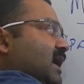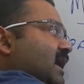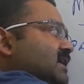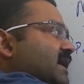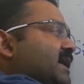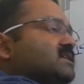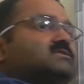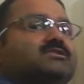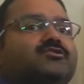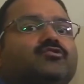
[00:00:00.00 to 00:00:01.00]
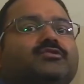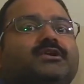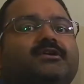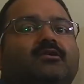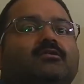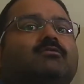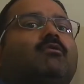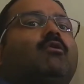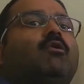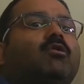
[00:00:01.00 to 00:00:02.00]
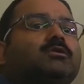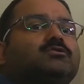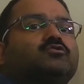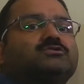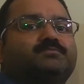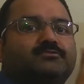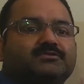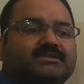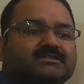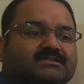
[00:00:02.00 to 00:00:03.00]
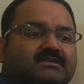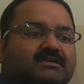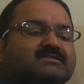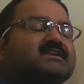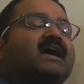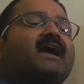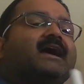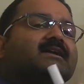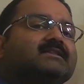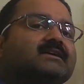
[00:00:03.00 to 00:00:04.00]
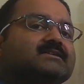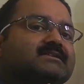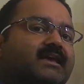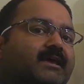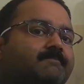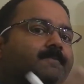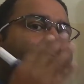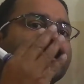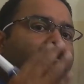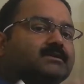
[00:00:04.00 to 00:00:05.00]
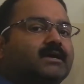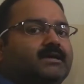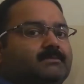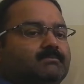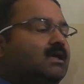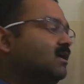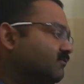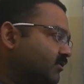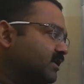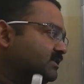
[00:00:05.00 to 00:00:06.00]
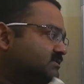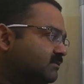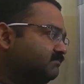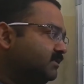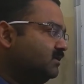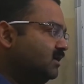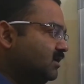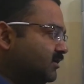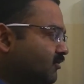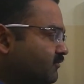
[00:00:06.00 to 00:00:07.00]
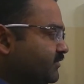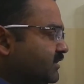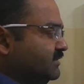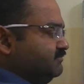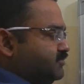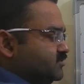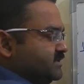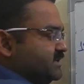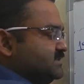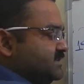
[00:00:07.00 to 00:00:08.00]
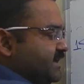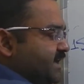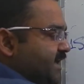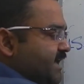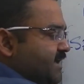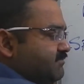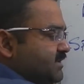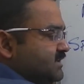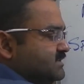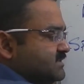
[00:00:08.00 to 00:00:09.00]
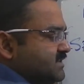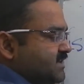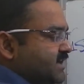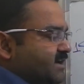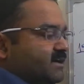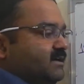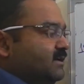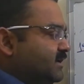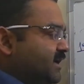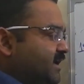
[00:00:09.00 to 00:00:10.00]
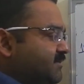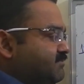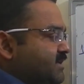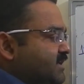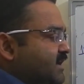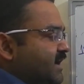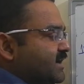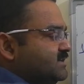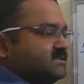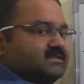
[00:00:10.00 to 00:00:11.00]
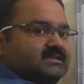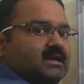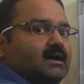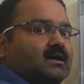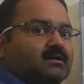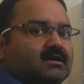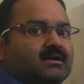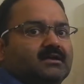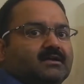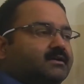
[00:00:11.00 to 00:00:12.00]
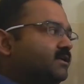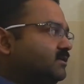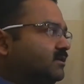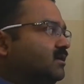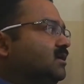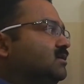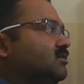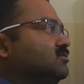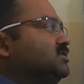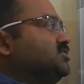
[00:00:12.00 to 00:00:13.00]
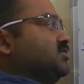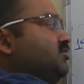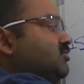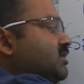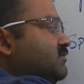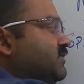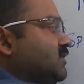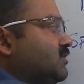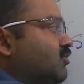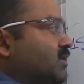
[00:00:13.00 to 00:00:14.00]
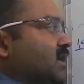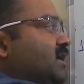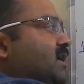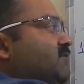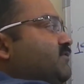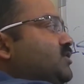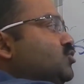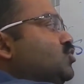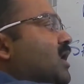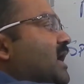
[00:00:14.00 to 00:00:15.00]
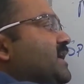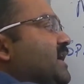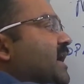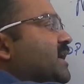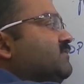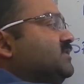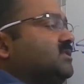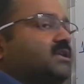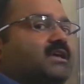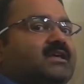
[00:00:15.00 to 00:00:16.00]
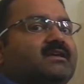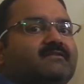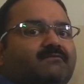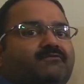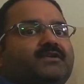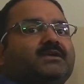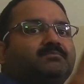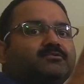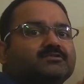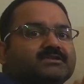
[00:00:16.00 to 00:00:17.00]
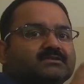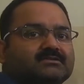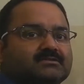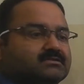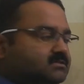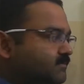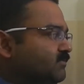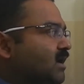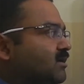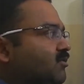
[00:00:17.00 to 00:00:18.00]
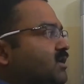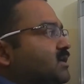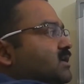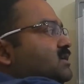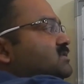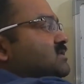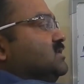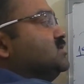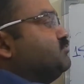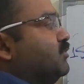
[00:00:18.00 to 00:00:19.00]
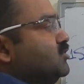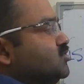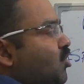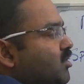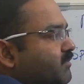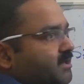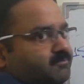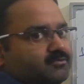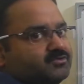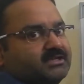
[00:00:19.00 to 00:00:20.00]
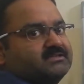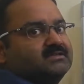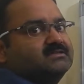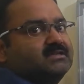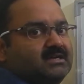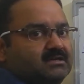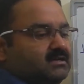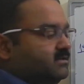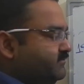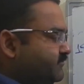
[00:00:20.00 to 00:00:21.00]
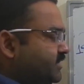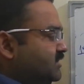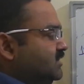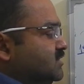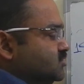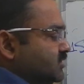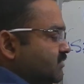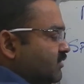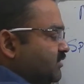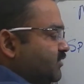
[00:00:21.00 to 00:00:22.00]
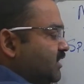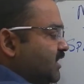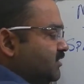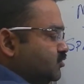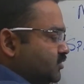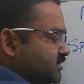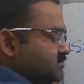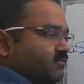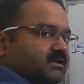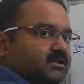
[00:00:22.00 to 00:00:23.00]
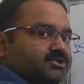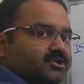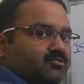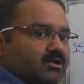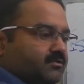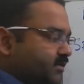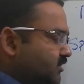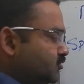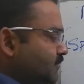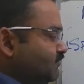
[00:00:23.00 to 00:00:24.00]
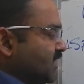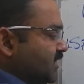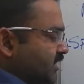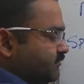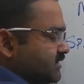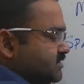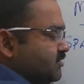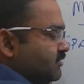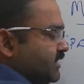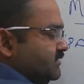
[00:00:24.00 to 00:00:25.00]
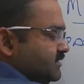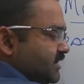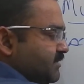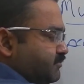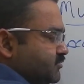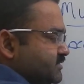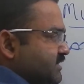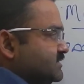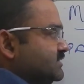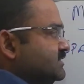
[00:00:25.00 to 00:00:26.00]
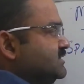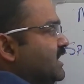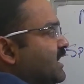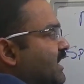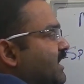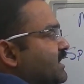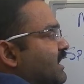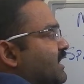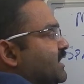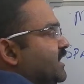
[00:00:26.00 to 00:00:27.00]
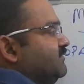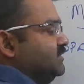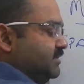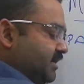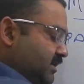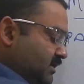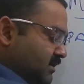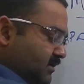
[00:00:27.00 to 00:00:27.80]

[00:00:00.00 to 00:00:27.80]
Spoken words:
are executed on all those processors at the same time. For example, now we process A, B, and C are created. Now the scheduler will look, if do I have three free processors? Now in case, suppose all my processors are free. So then what will I do is, what the scheduler will do? It will see, okay, three processors and I have three